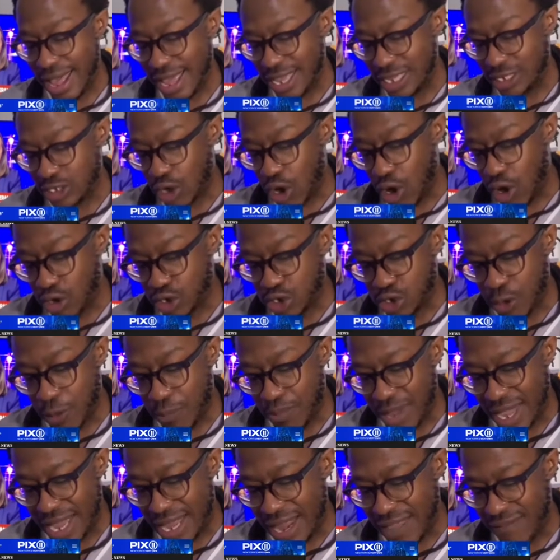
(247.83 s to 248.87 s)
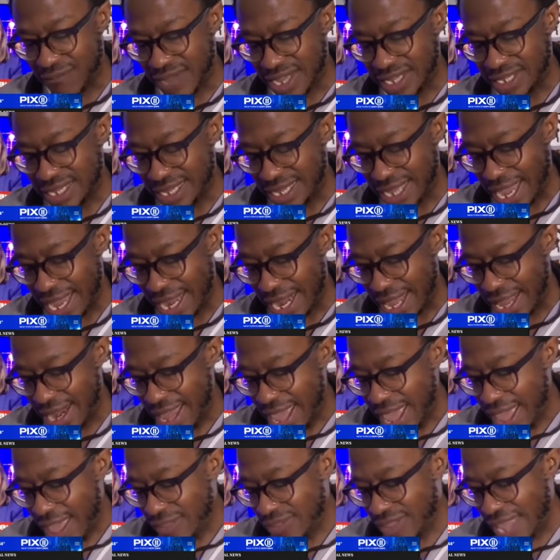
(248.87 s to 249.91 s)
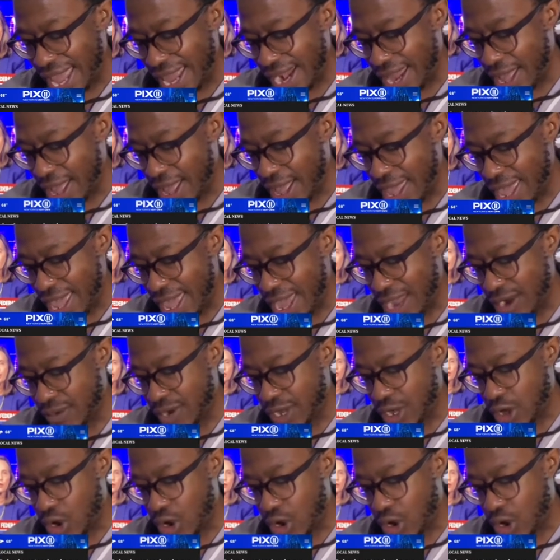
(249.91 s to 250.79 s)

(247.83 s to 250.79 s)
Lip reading: is also being investigated, that Eric